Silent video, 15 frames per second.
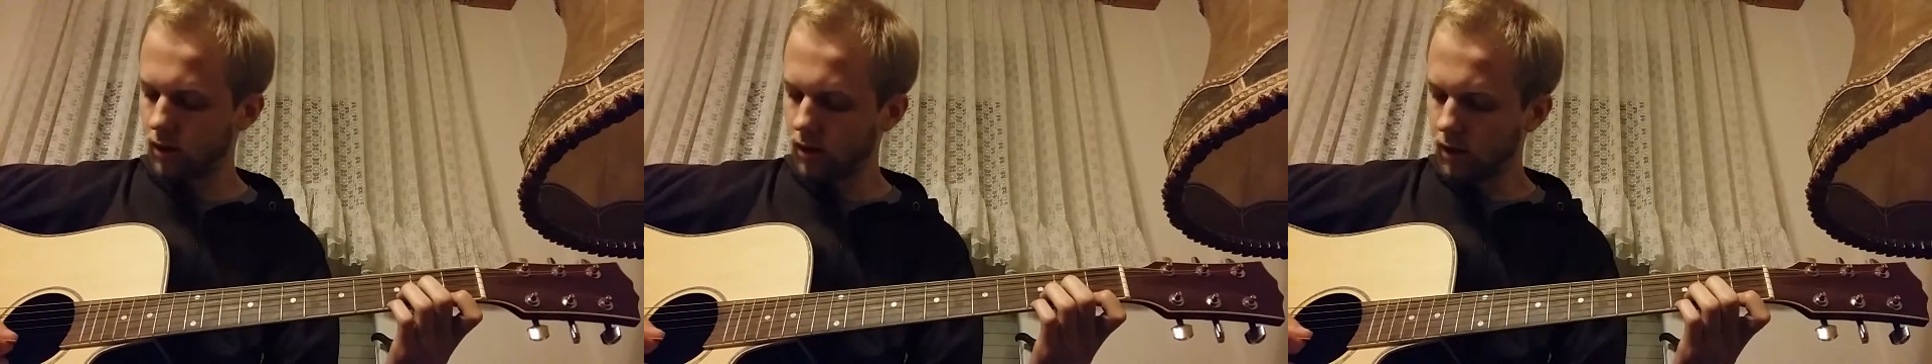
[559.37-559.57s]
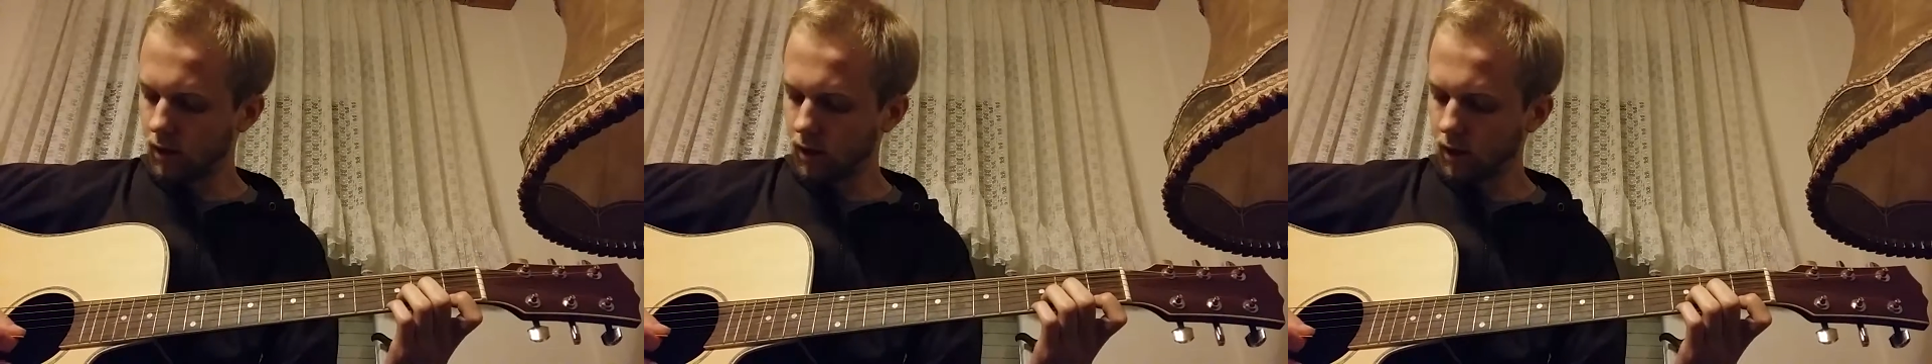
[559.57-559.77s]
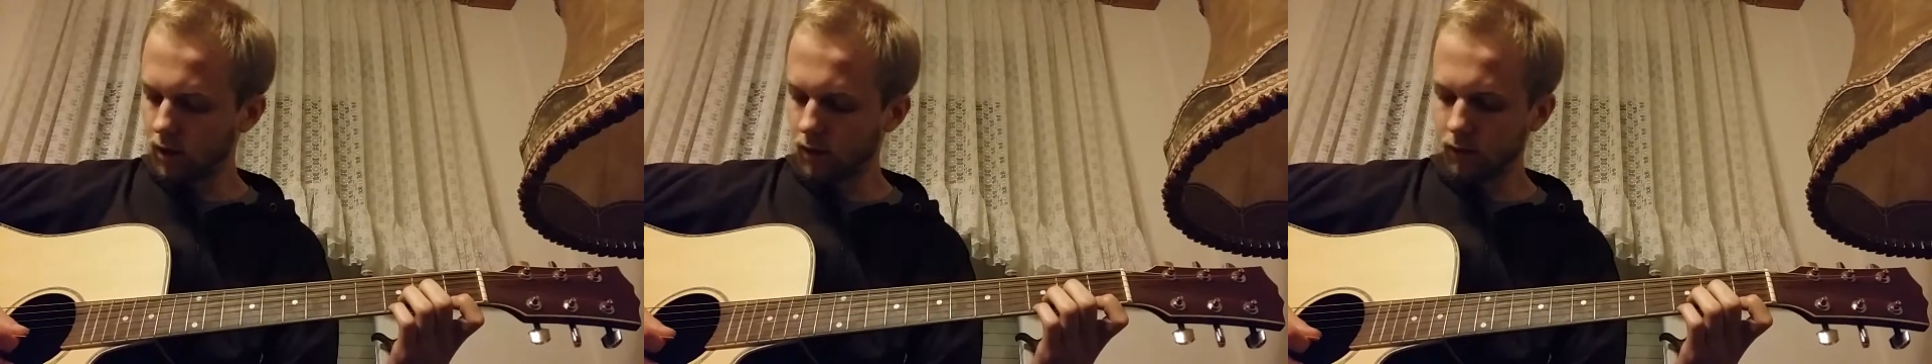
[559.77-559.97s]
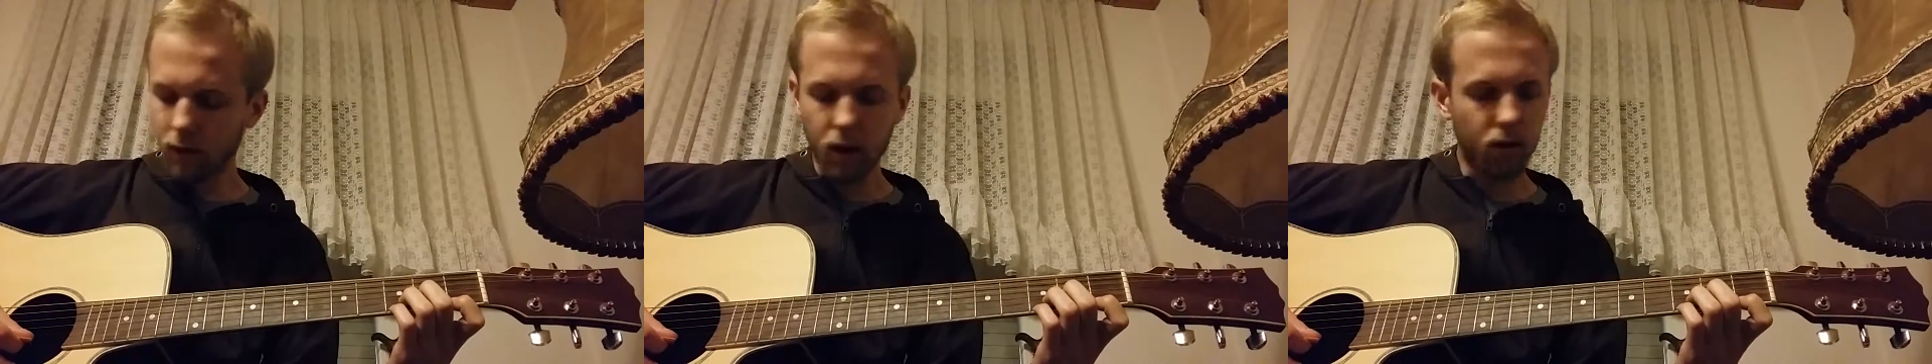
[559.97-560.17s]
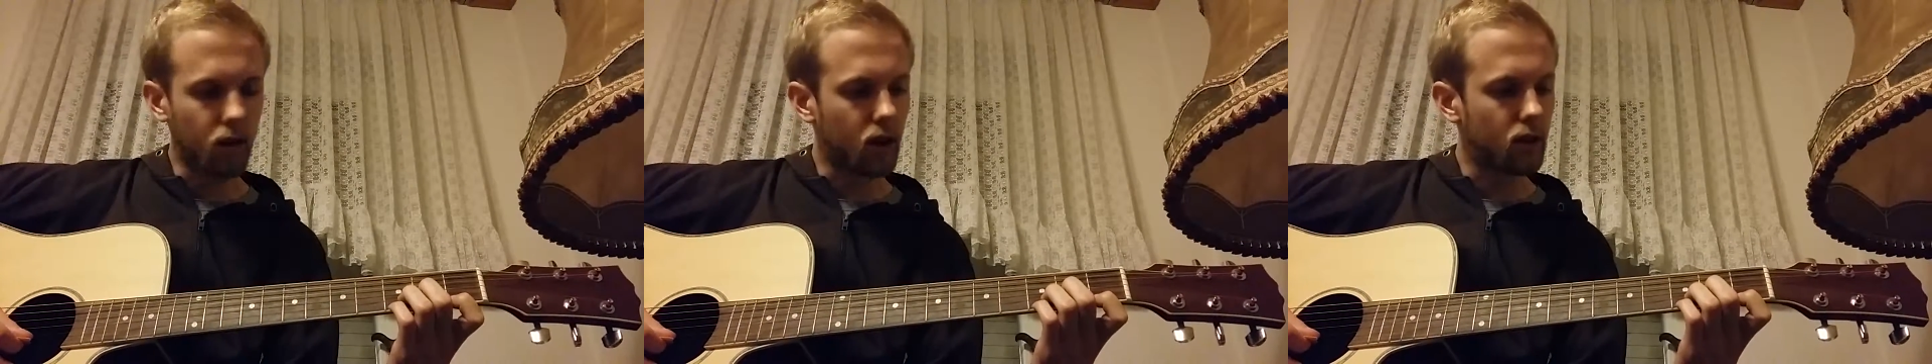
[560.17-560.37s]
the
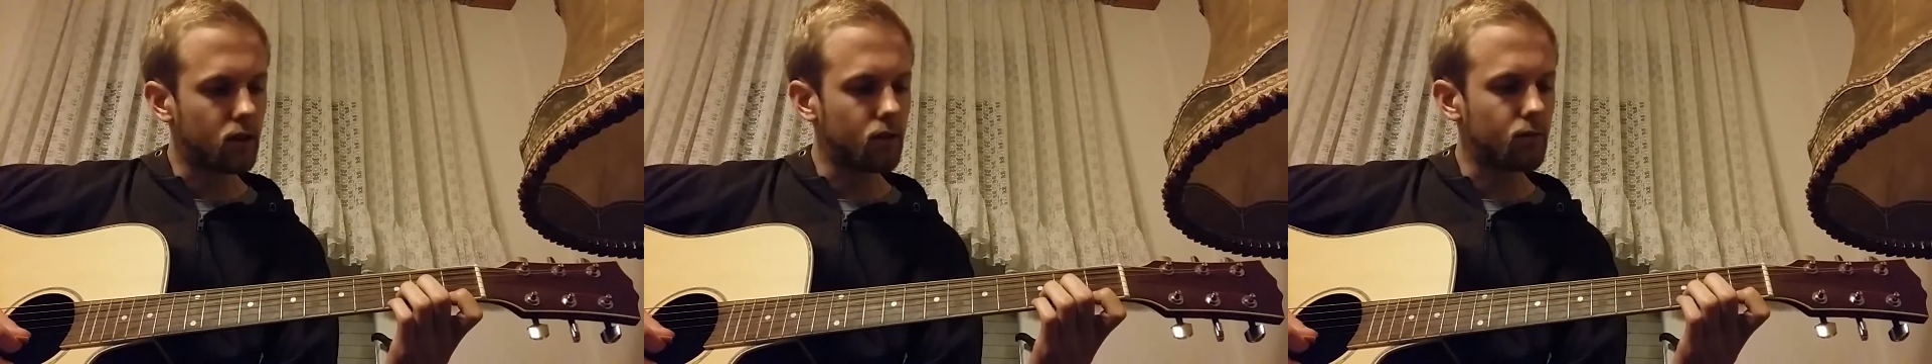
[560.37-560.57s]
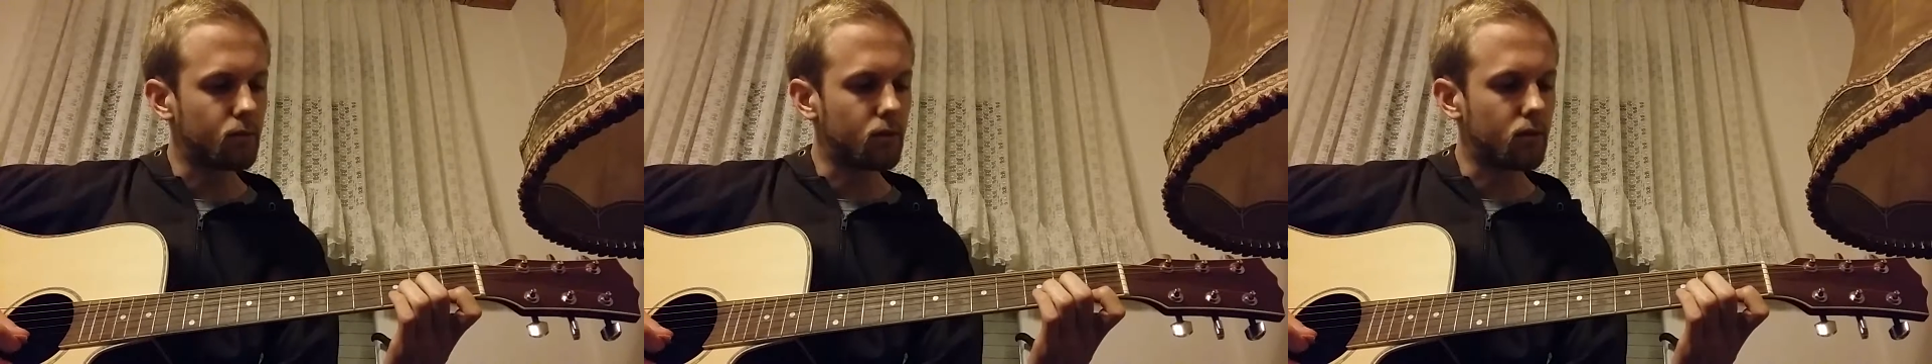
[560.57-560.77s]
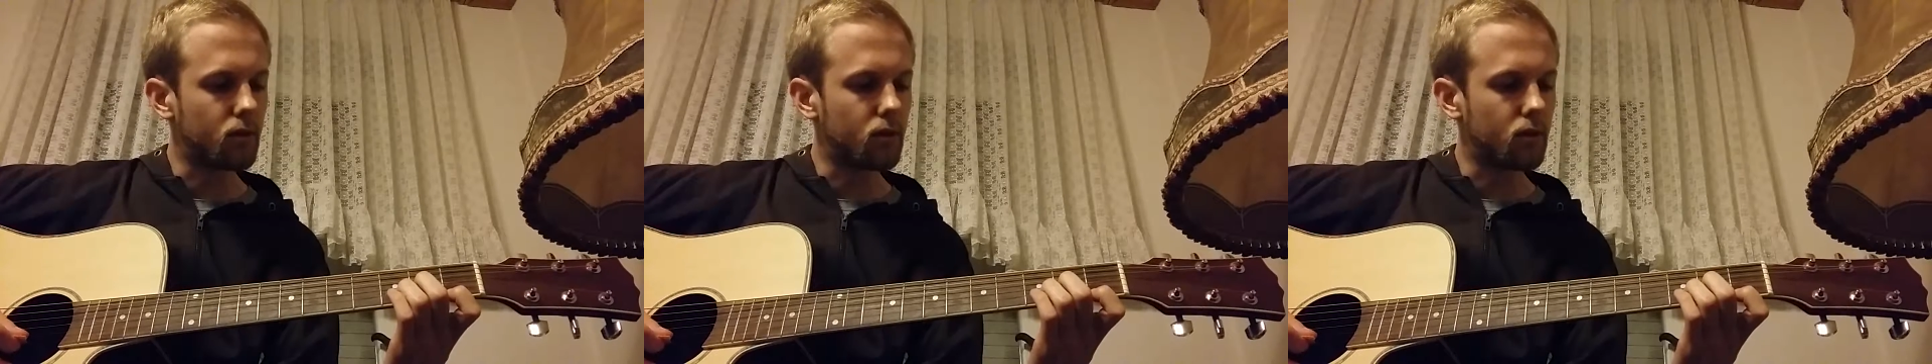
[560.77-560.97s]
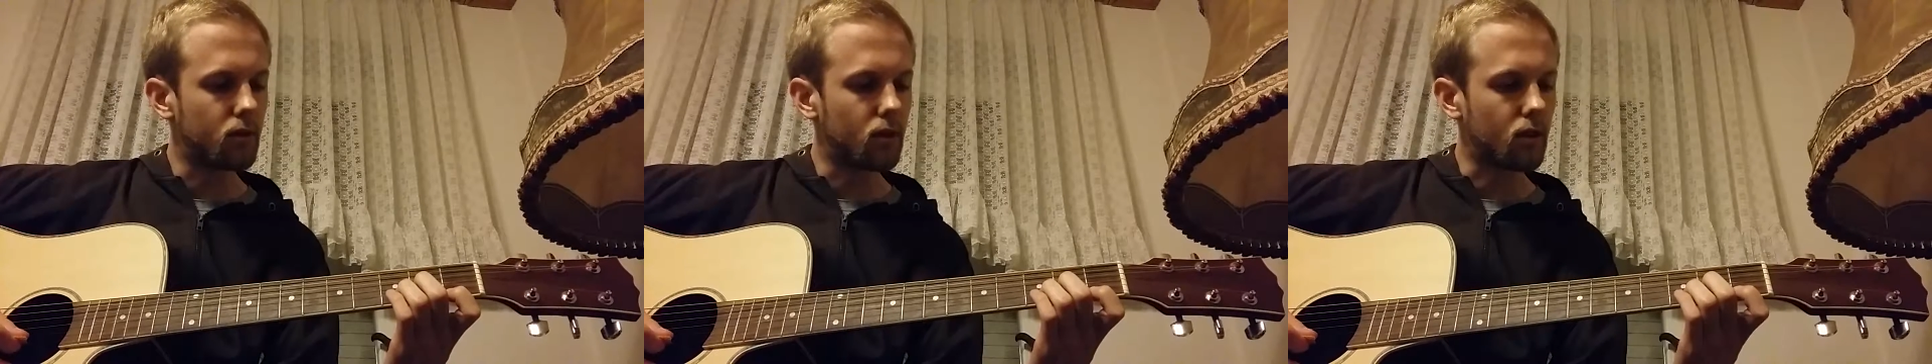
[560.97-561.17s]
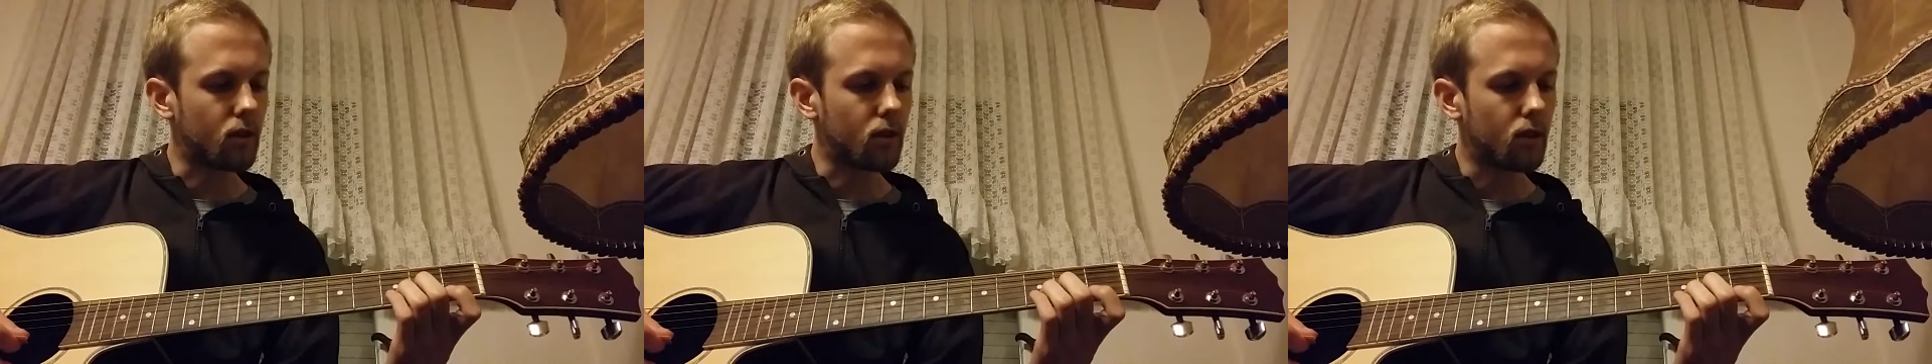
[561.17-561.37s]
variation,
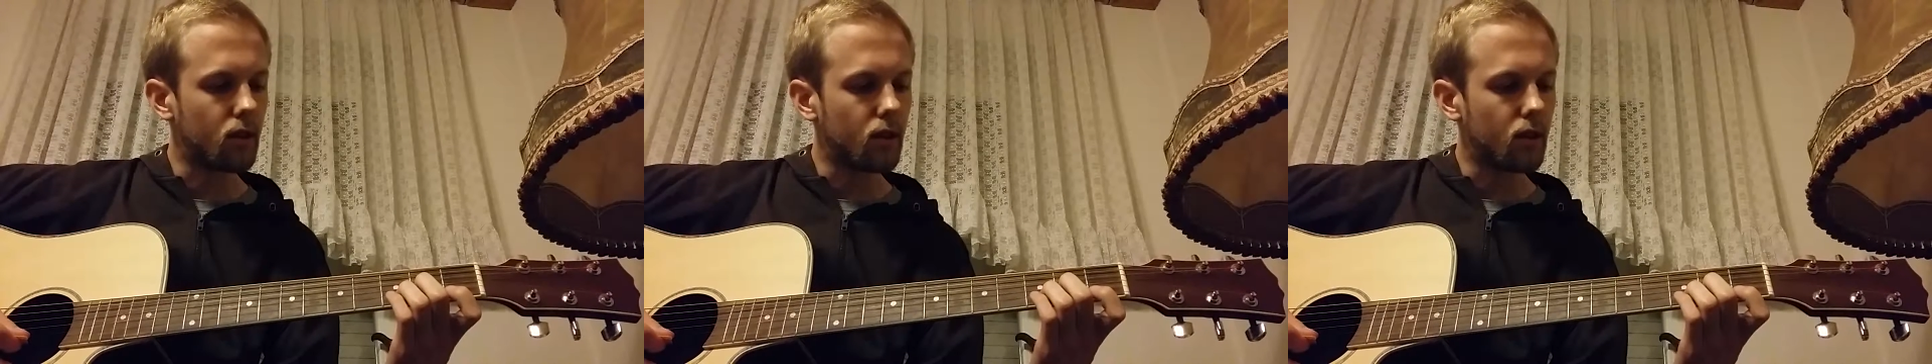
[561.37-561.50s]
the